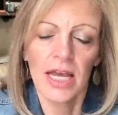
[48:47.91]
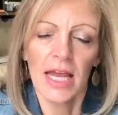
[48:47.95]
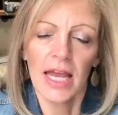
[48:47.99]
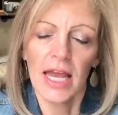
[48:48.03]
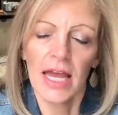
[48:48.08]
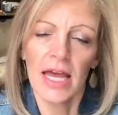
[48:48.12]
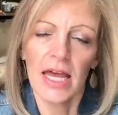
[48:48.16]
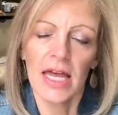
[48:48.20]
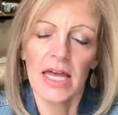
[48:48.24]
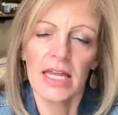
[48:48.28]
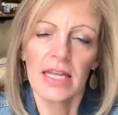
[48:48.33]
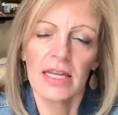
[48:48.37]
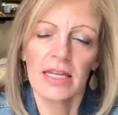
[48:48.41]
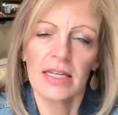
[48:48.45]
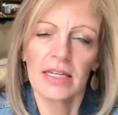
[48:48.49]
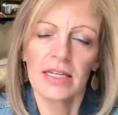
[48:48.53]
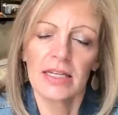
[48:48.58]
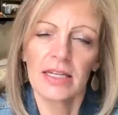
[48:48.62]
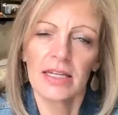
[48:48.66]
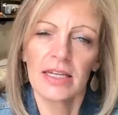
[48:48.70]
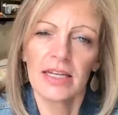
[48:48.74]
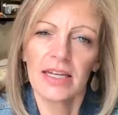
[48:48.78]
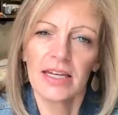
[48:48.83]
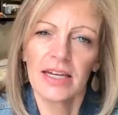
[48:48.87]
And
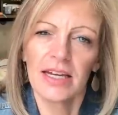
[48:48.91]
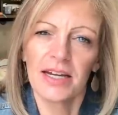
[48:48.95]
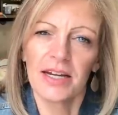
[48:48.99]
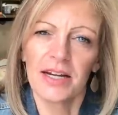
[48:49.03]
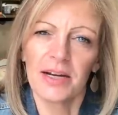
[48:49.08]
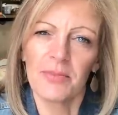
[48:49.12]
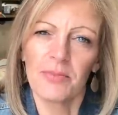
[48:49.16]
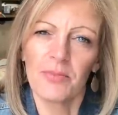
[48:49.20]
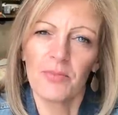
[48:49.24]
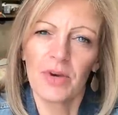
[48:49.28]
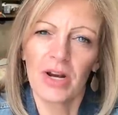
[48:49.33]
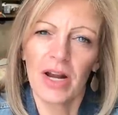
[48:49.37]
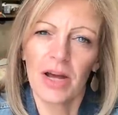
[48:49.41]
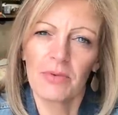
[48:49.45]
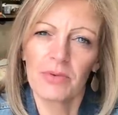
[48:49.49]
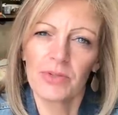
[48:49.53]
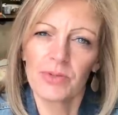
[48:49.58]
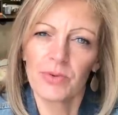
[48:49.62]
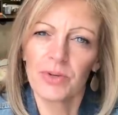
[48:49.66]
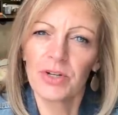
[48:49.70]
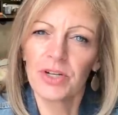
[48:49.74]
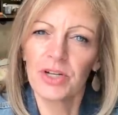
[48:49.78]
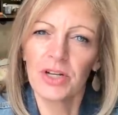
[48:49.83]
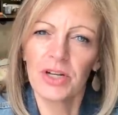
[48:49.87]
um, when I
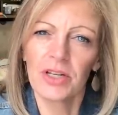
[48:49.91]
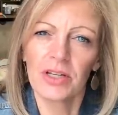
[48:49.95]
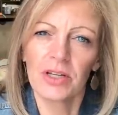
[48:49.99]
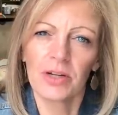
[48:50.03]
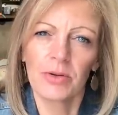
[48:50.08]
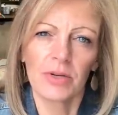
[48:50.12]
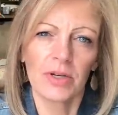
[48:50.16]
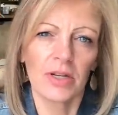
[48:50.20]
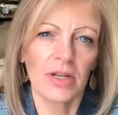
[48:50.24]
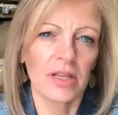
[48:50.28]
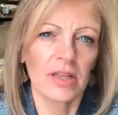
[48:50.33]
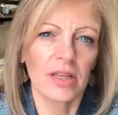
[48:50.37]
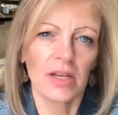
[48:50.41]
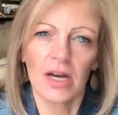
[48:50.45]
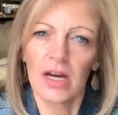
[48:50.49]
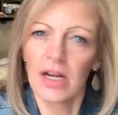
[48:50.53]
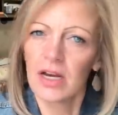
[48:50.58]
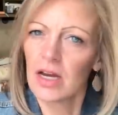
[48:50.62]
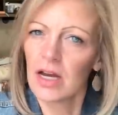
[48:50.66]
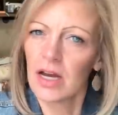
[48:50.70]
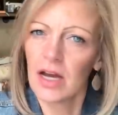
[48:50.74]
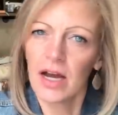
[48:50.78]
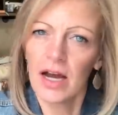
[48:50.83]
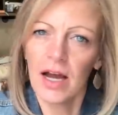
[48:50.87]
was working on the quilt, I
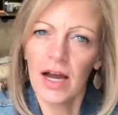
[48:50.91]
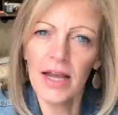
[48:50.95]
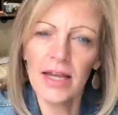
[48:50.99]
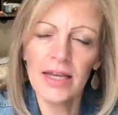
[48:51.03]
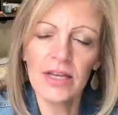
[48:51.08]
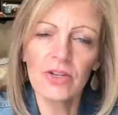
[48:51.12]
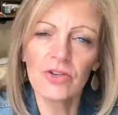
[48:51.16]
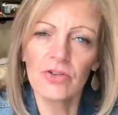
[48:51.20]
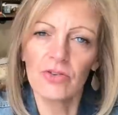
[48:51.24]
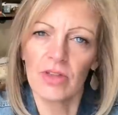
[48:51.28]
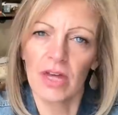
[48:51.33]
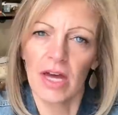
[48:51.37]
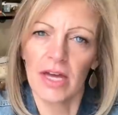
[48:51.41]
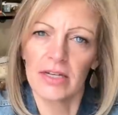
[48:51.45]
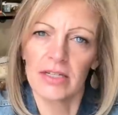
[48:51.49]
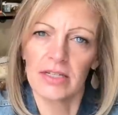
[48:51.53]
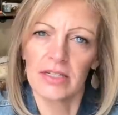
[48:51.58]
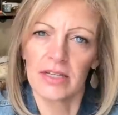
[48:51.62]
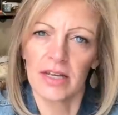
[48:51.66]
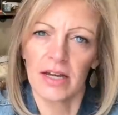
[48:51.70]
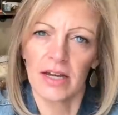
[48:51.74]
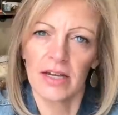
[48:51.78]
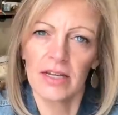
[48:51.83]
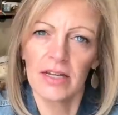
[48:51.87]
thought, I can do that
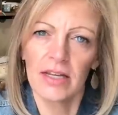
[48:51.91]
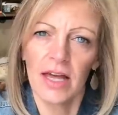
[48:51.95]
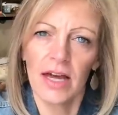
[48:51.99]
design.